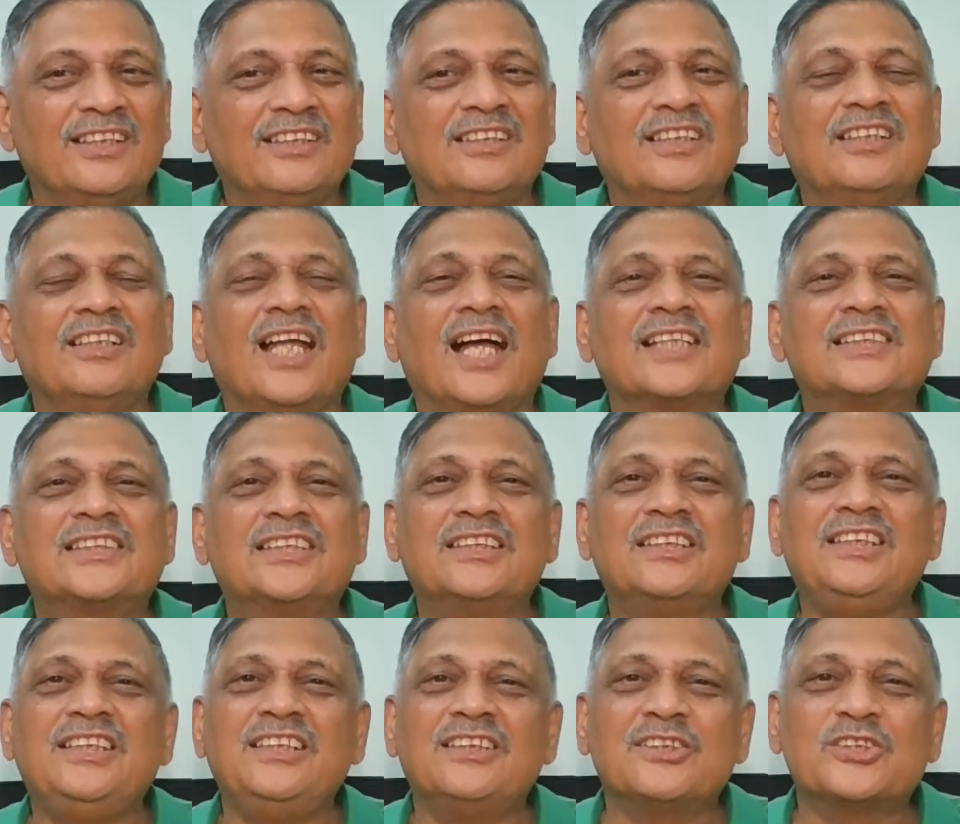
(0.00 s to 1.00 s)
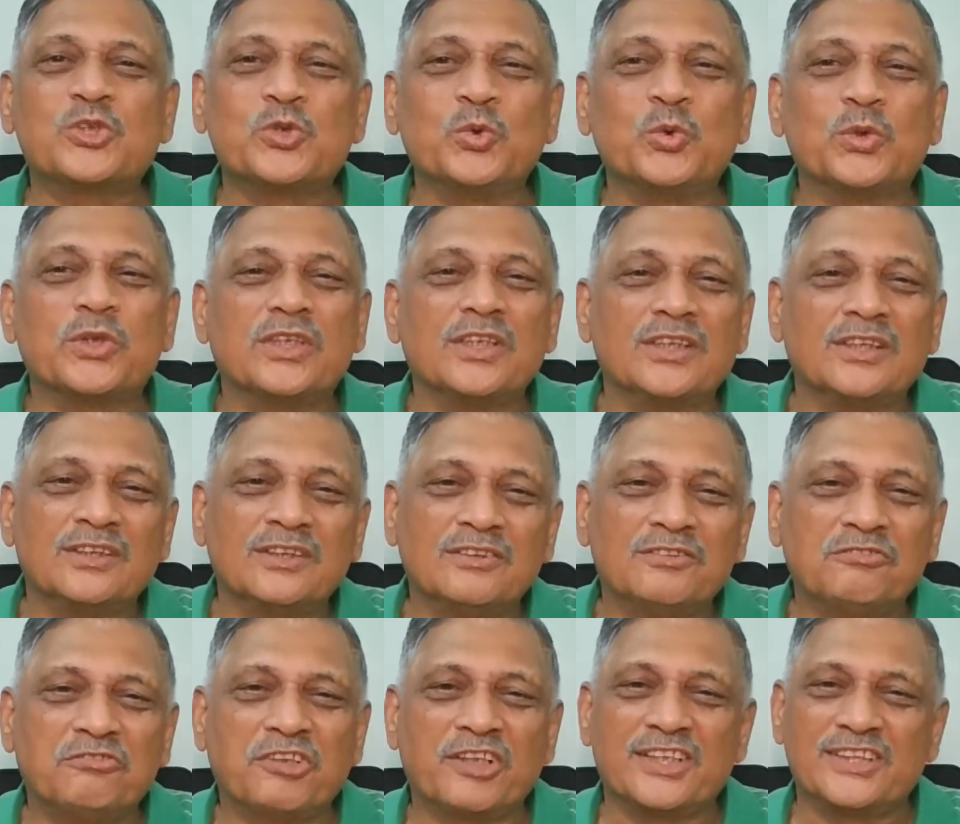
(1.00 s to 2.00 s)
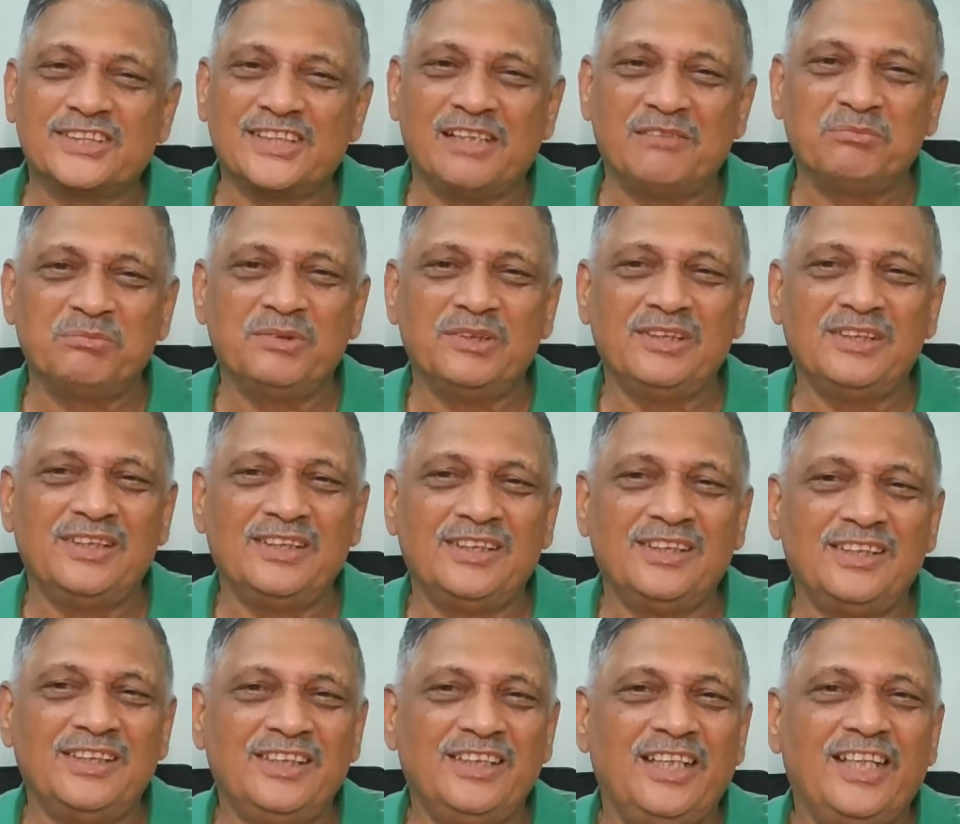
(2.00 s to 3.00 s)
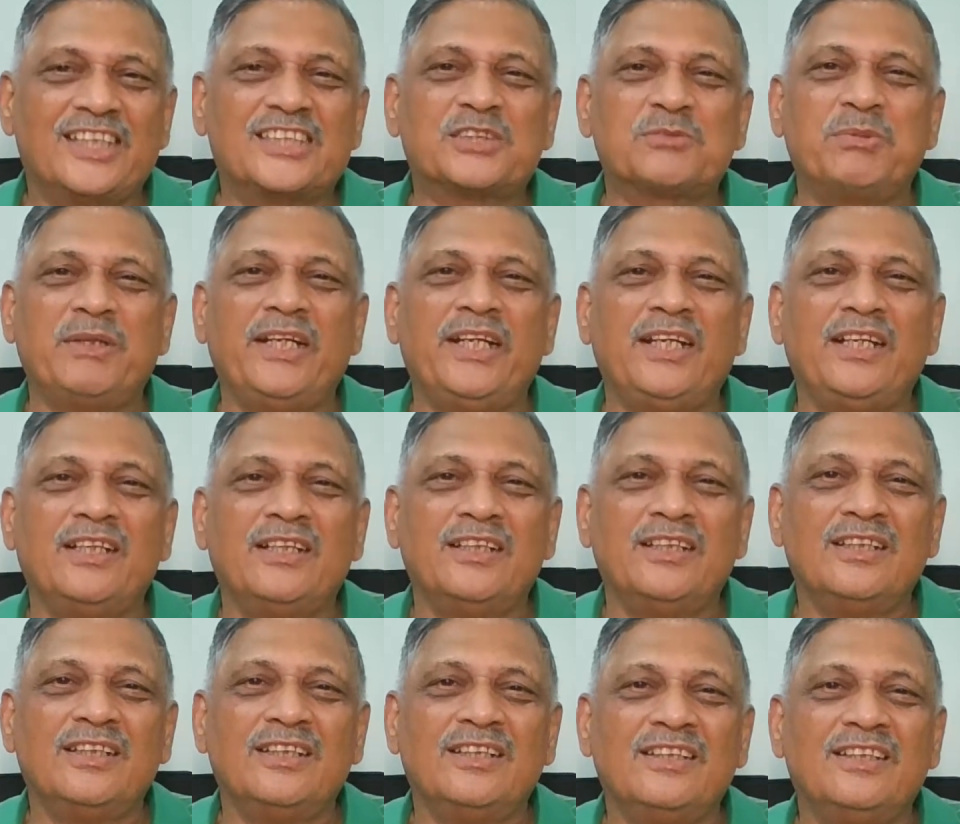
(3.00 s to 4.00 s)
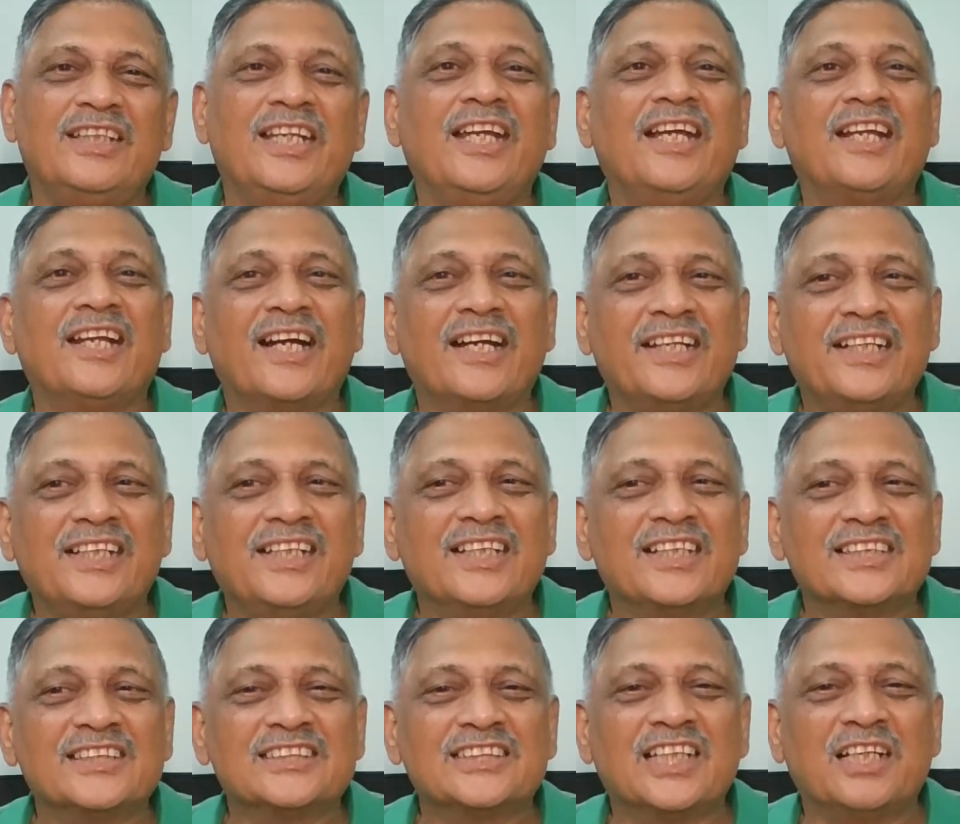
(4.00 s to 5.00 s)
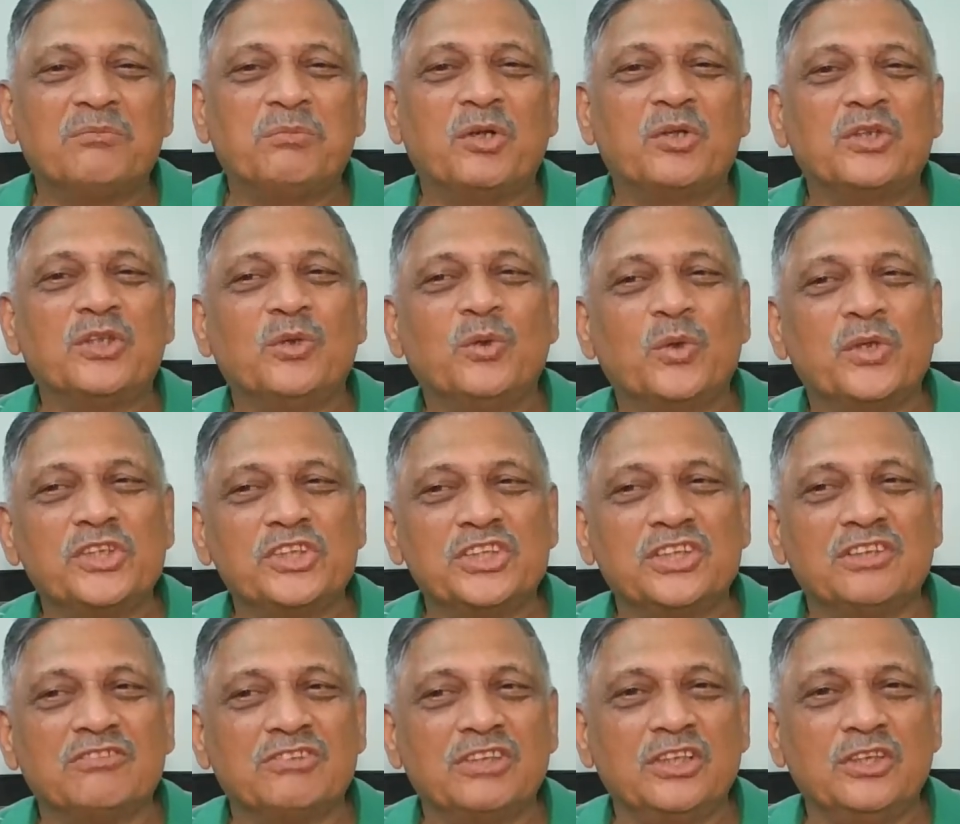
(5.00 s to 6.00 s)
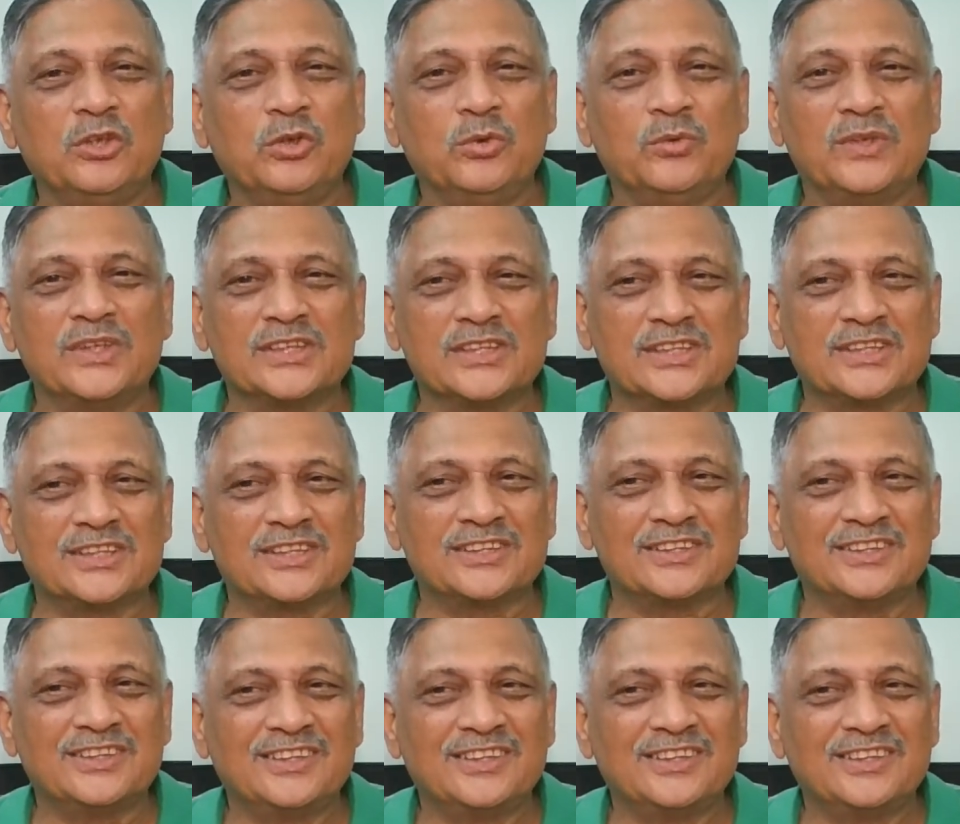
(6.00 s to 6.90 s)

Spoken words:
The Nasadiya Sukta, for example, explained their ideas about the origin of the universe.